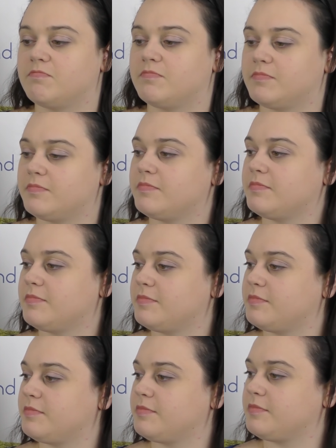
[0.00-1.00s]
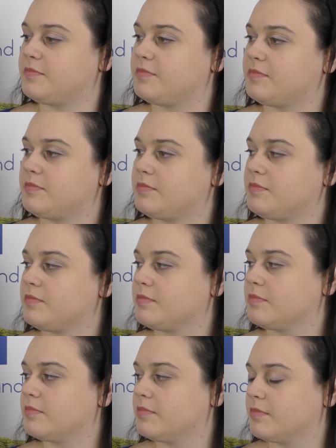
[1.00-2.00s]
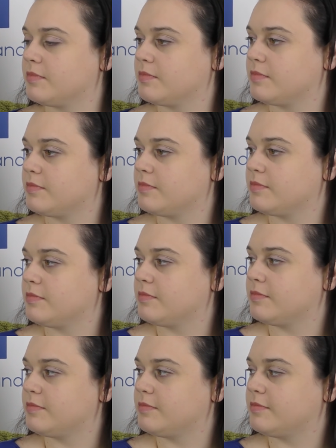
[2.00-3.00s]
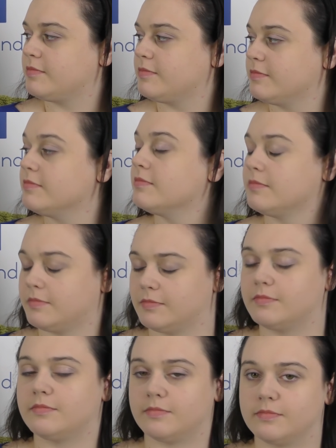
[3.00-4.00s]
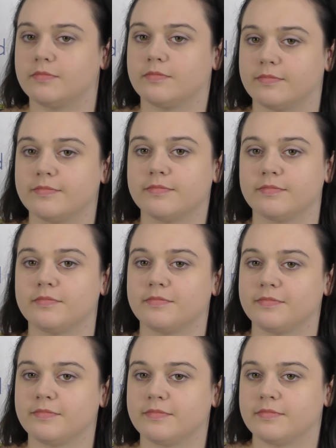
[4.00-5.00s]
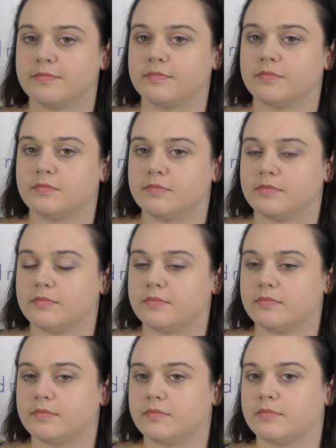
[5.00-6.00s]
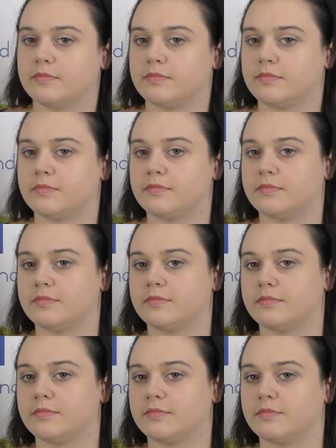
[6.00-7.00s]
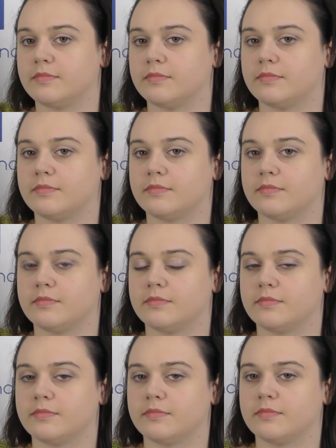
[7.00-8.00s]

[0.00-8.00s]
The person shown says nothing.